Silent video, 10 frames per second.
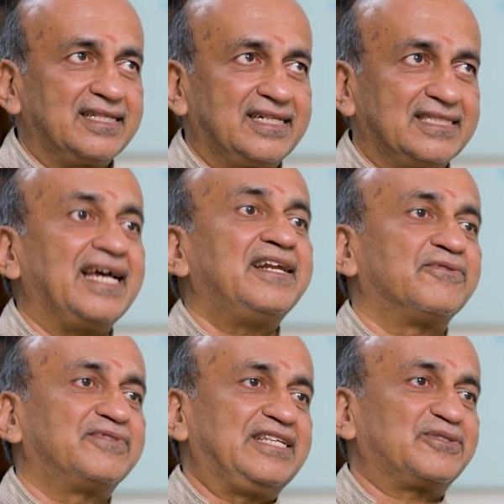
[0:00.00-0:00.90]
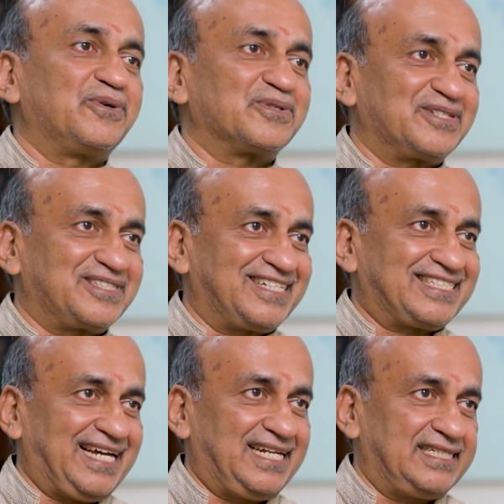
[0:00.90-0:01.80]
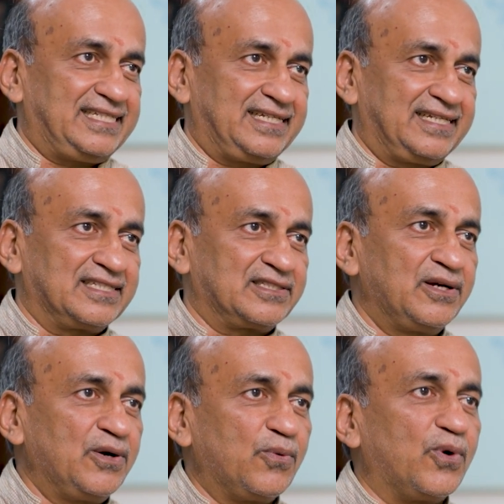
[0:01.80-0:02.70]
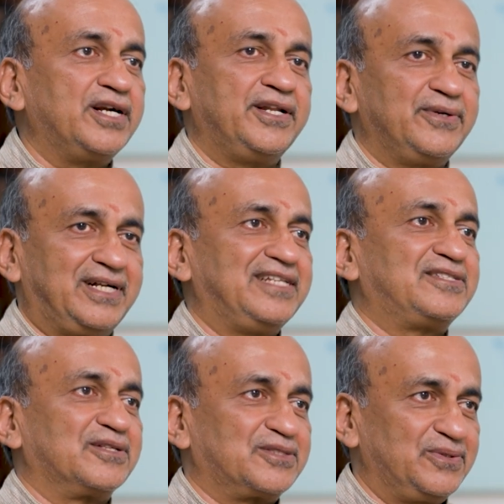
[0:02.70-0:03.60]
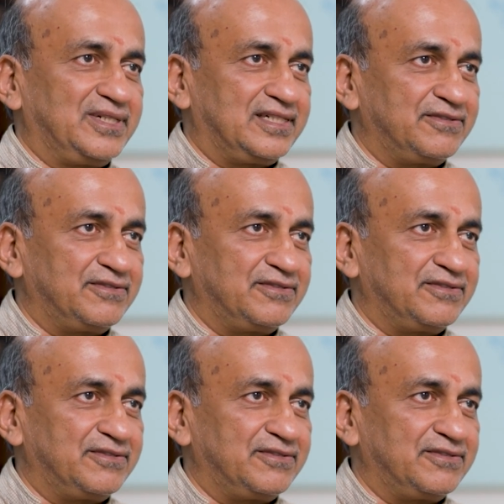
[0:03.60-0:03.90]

design of these courses are challenging is, what do you teach the student?